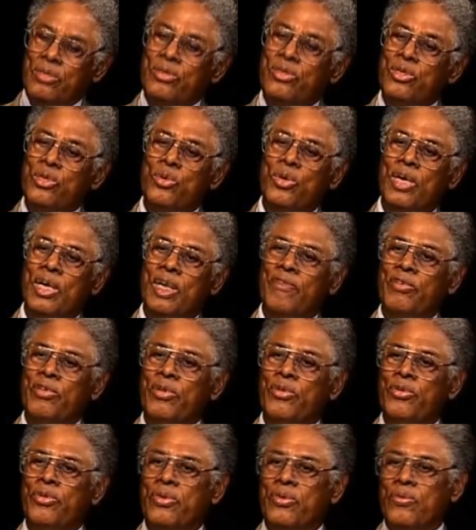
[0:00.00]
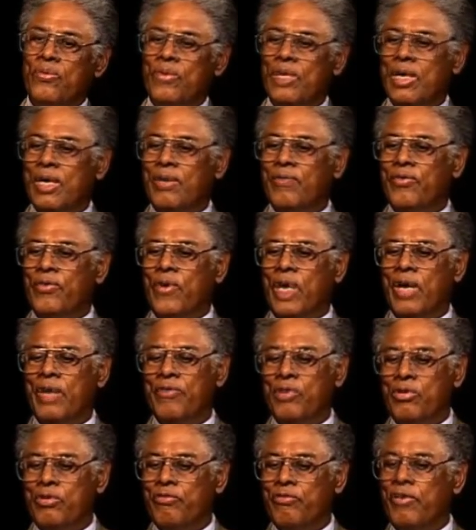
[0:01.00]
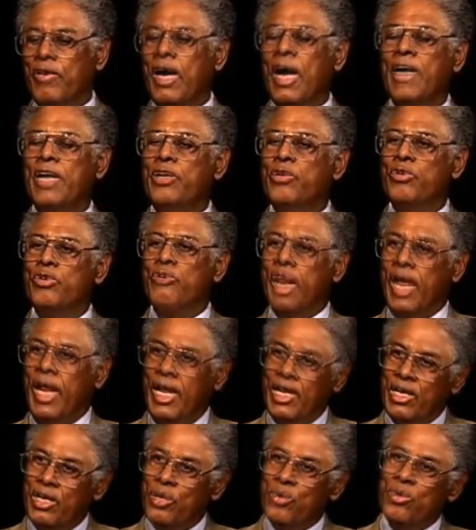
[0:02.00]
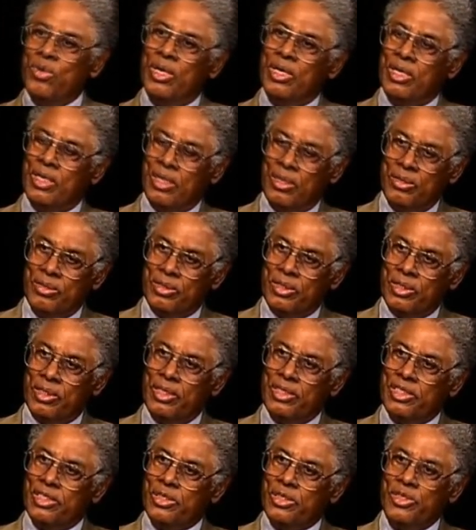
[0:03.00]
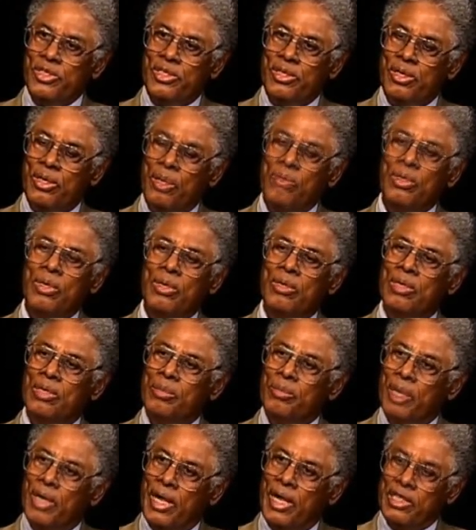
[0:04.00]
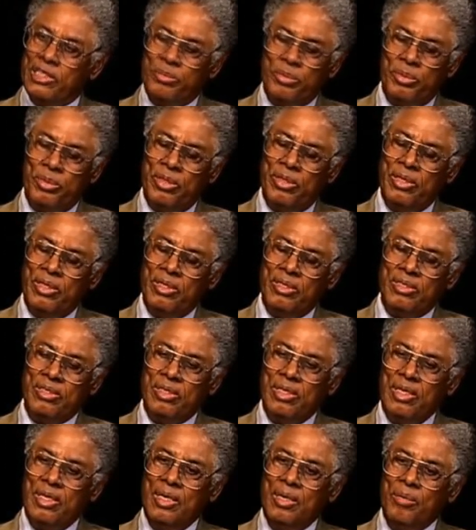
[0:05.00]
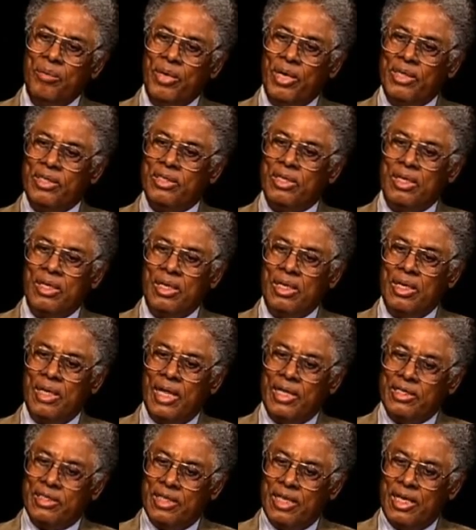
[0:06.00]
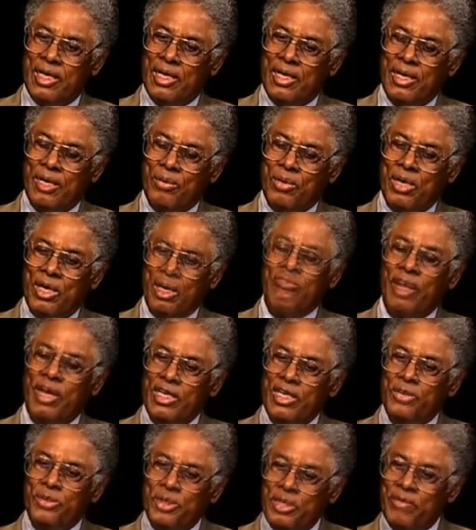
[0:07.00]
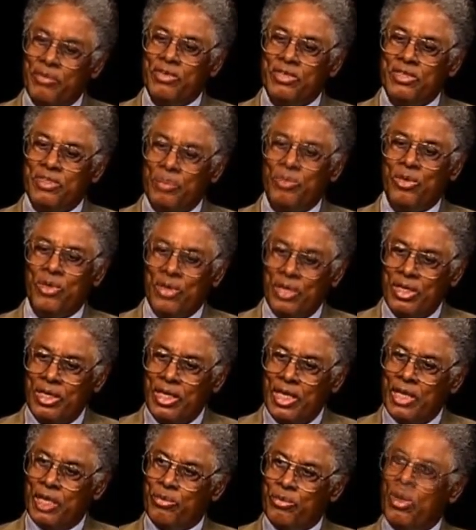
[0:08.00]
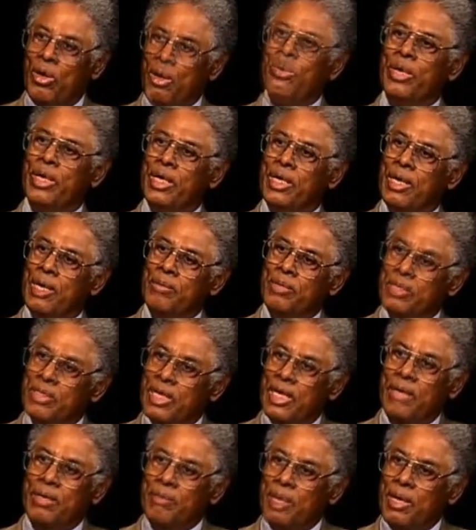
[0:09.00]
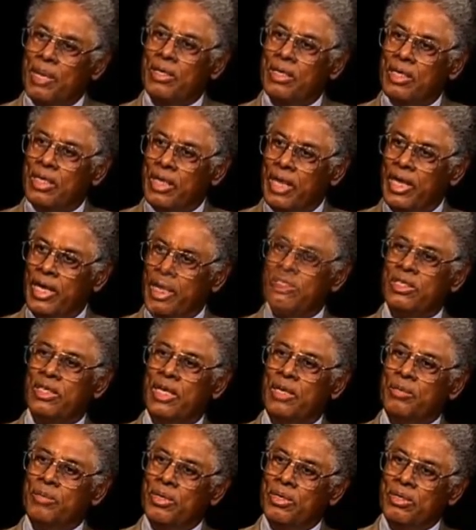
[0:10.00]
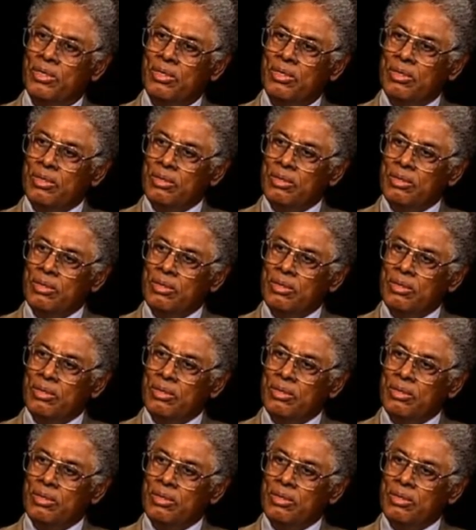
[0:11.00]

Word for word: You do whatever you, whatever, whatever you find you can do under those conditions, which you can only learn by experience. But it's a little like saying, uh, what advice do you give to someone on death row when they come to take them down to the gas chamber?